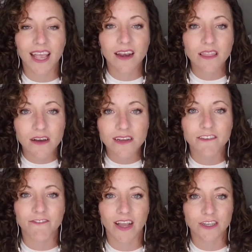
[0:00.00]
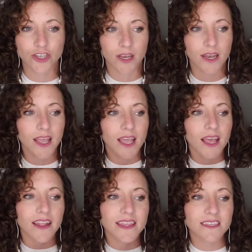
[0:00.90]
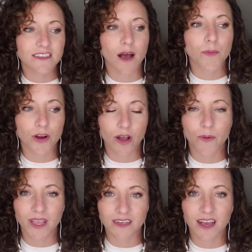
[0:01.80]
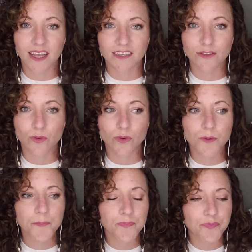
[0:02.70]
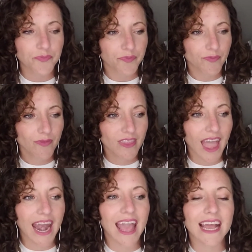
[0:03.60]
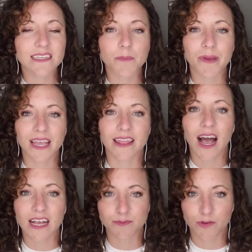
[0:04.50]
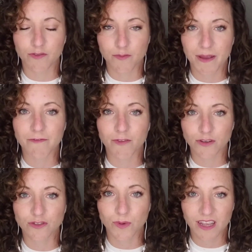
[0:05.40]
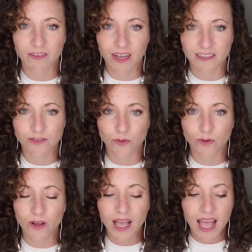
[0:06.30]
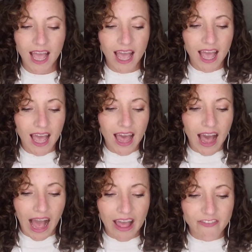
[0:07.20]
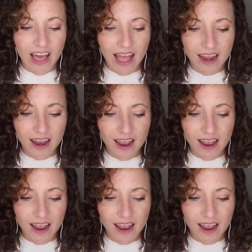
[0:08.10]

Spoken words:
I had a lung infection the summer going into high school, and I end up being in the hospital for my first week of high school. And that